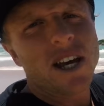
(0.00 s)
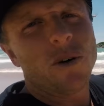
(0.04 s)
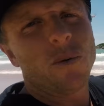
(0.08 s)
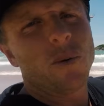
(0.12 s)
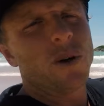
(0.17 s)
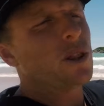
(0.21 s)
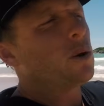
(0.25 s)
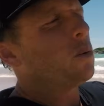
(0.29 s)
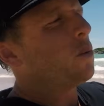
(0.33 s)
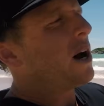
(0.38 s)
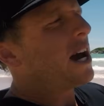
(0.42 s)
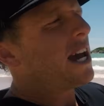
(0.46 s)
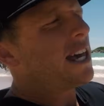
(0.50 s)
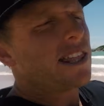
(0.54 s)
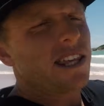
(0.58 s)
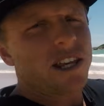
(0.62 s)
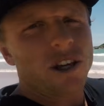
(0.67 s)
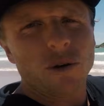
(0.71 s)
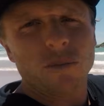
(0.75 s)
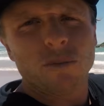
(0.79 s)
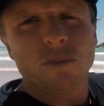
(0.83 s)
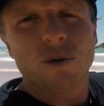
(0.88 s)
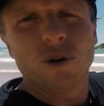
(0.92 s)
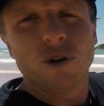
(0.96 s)
with the way
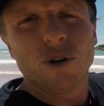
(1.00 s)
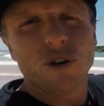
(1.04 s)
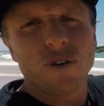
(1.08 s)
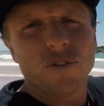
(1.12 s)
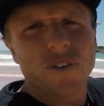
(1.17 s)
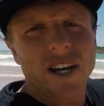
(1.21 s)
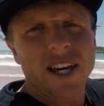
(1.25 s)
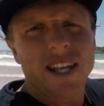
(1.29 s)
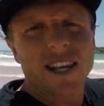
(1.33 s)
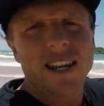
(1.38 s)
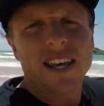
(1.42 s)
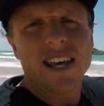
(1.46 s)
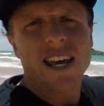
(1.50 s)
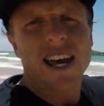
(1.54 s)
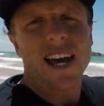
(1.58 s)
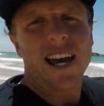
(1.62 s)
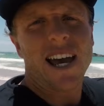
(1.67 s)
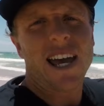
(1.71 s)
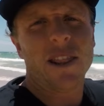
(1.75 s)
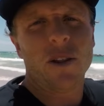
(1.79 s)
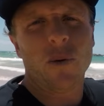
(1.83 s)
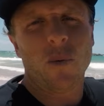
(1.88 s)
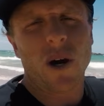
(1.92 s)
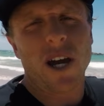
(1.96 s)
that you move it
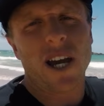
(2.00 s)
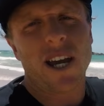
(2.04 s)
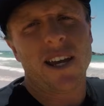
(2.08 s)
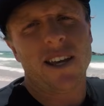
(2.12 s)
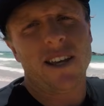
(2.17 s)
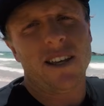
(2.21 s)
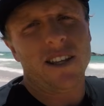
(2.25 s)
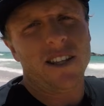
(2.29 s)
and the way